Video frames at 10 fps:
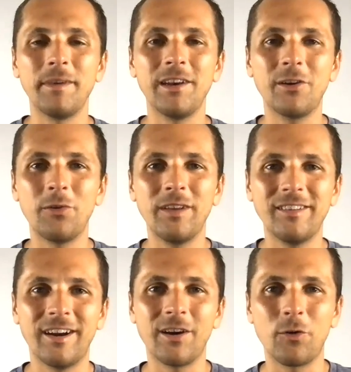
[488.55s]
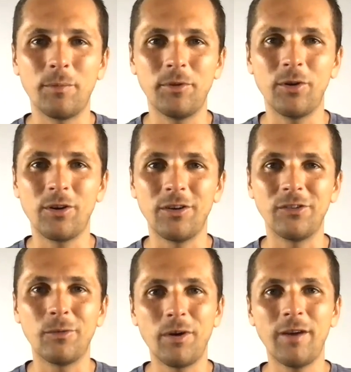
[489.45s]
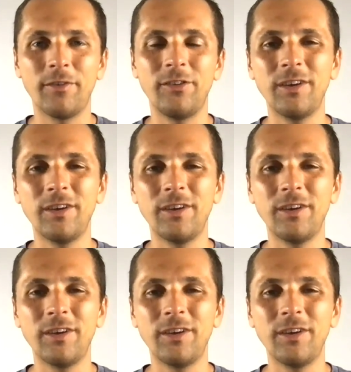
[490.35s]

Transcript: increase our cryptocurrency profits.